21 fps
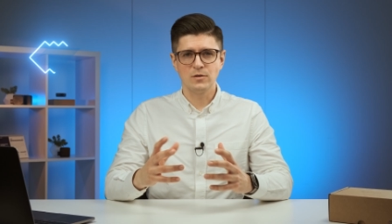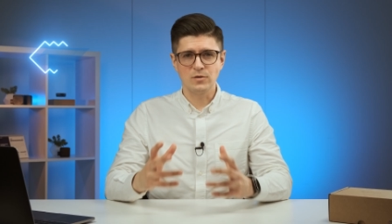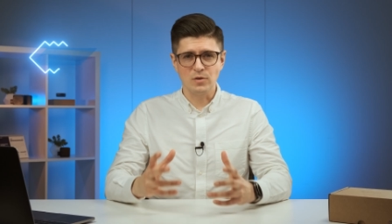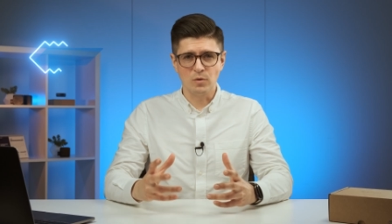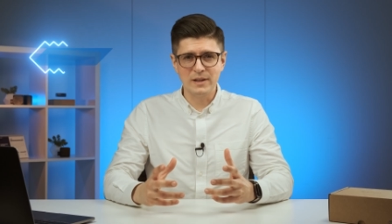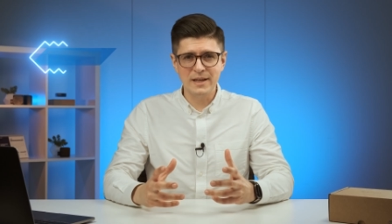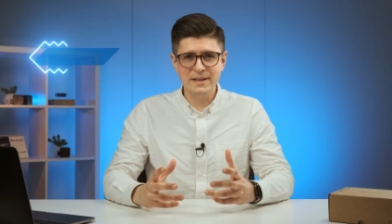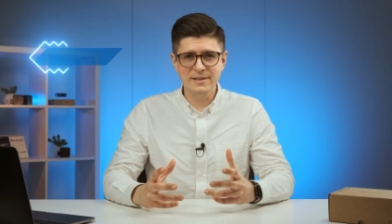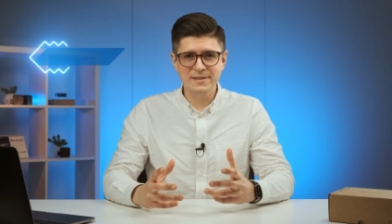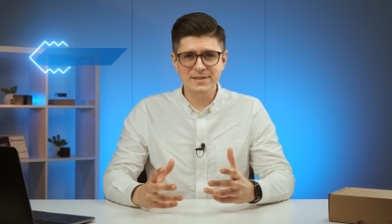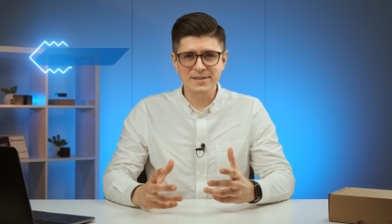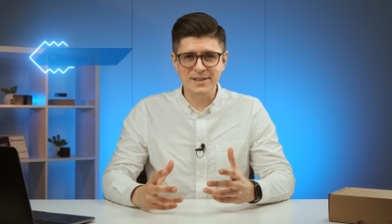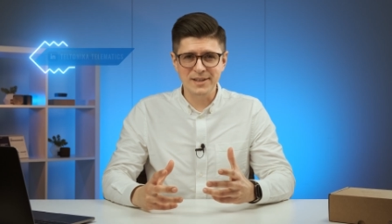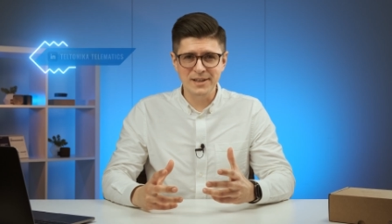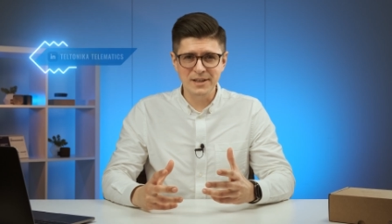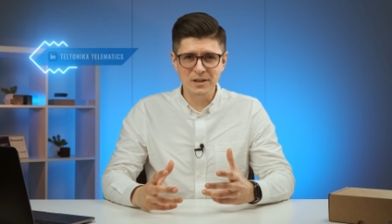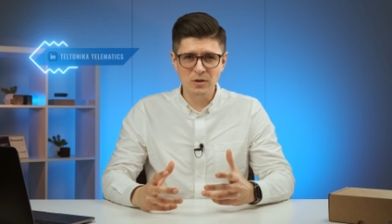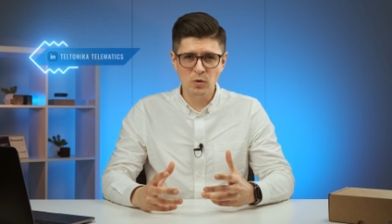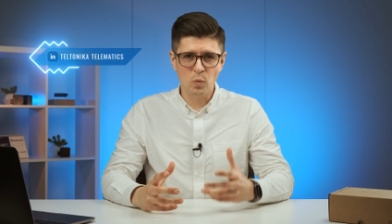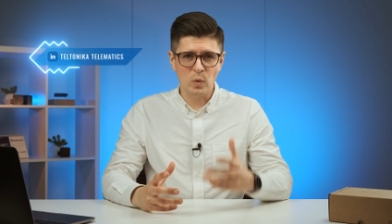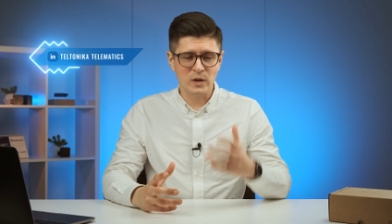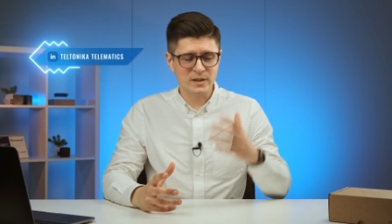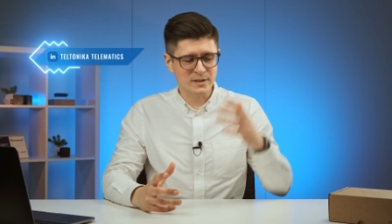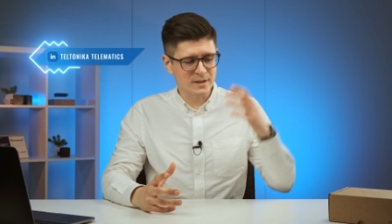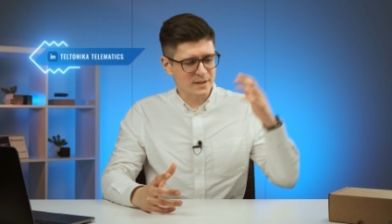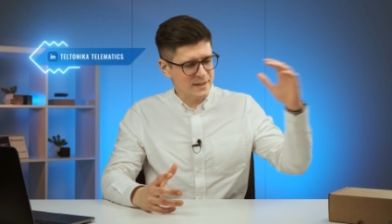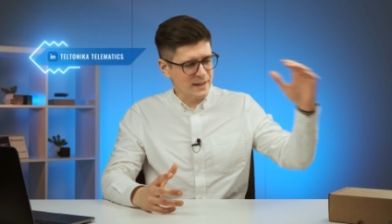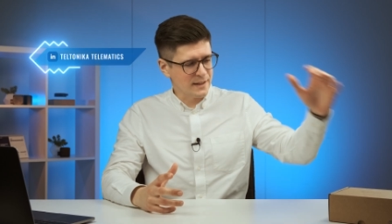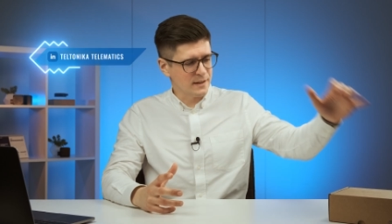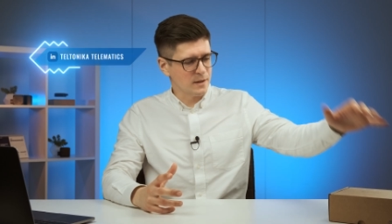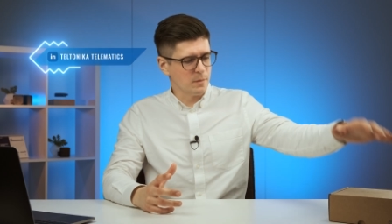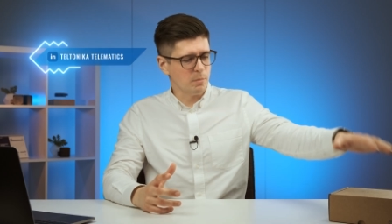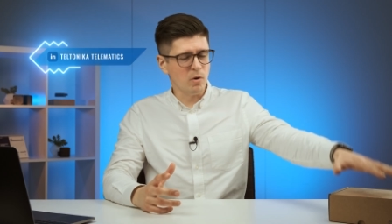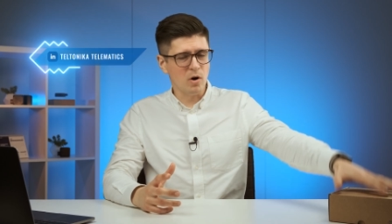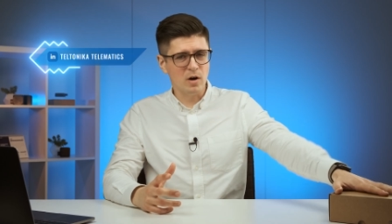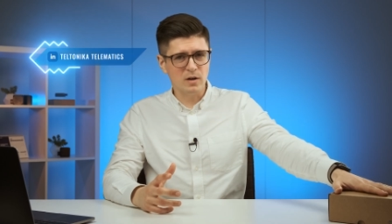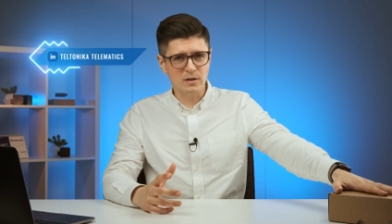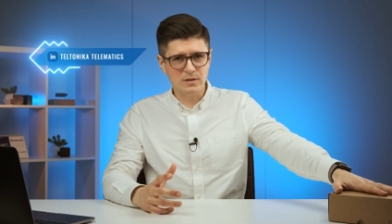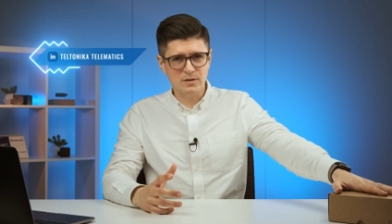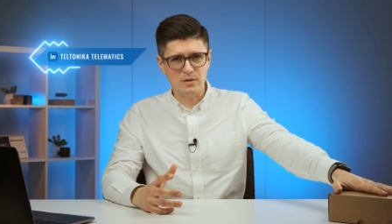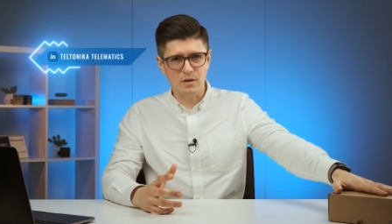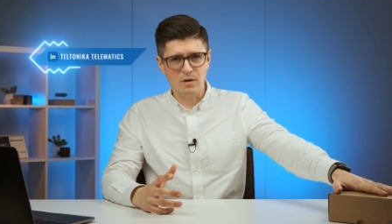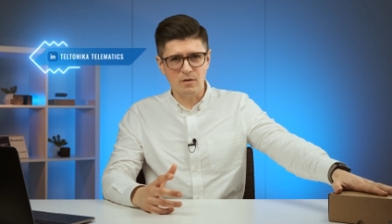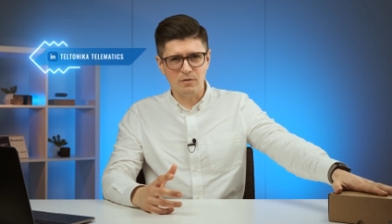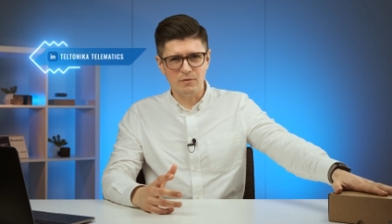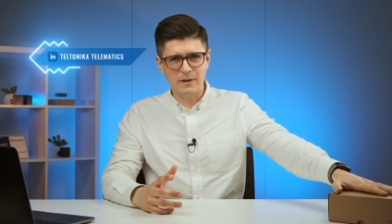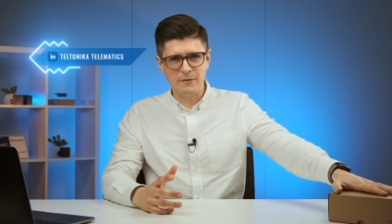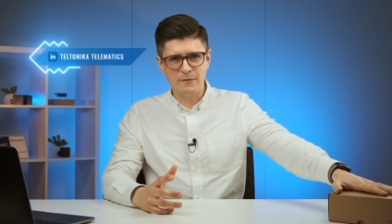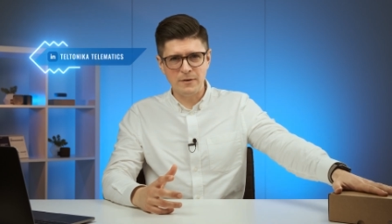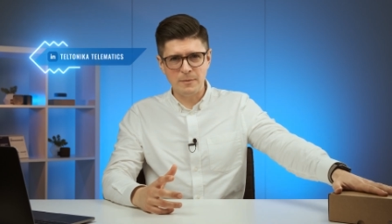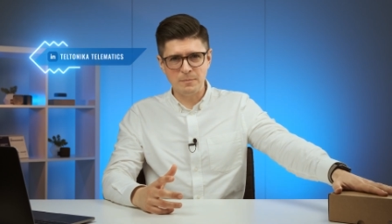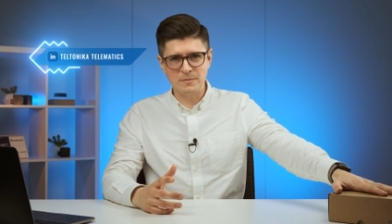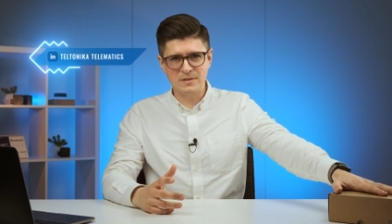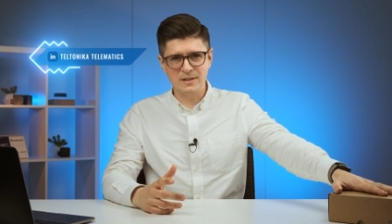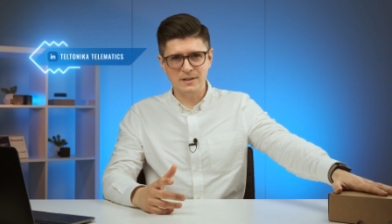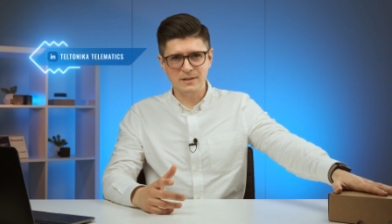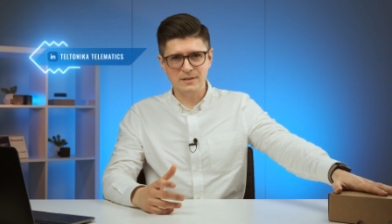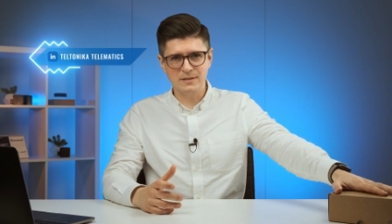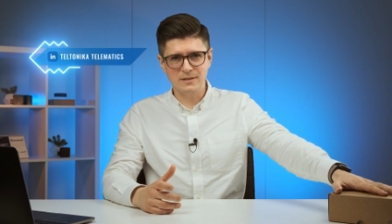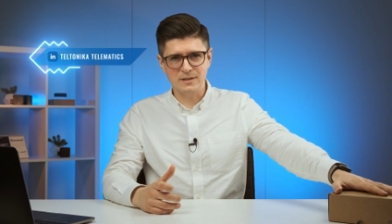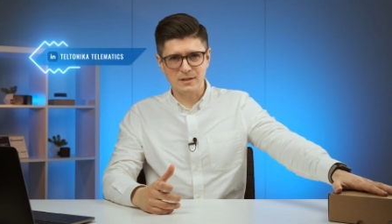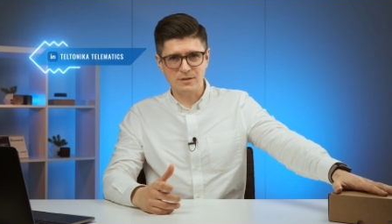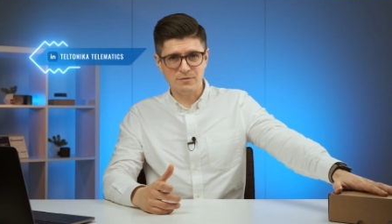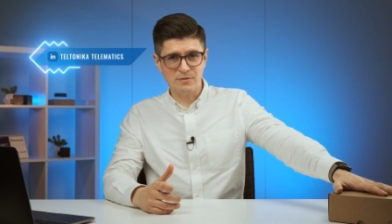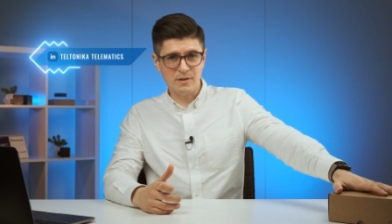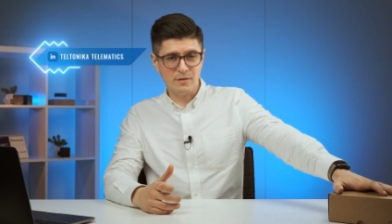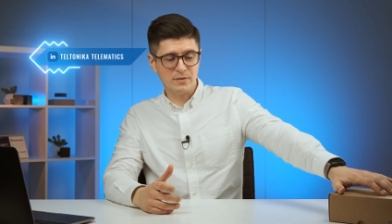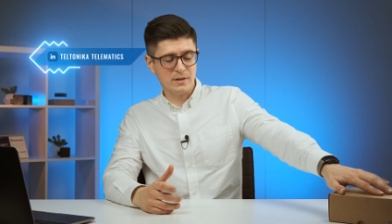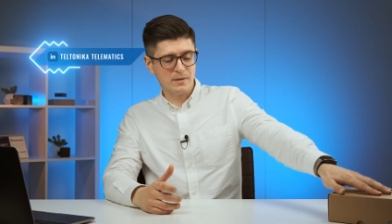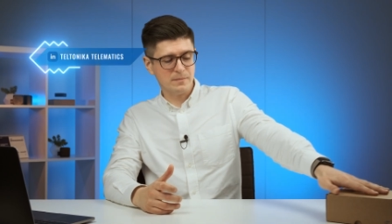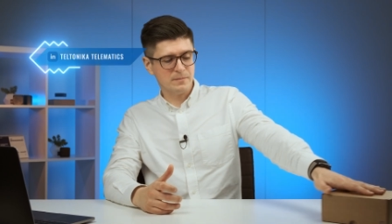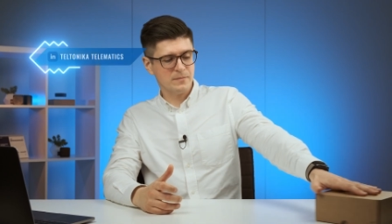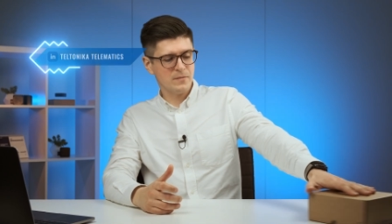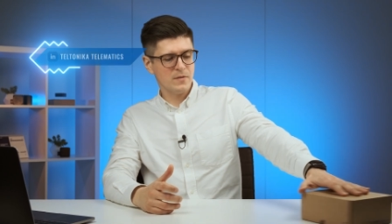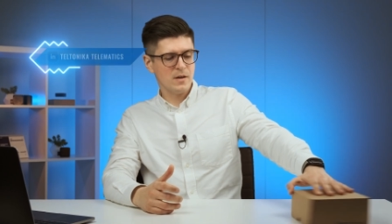So let's see what's inside the box of FMC 650.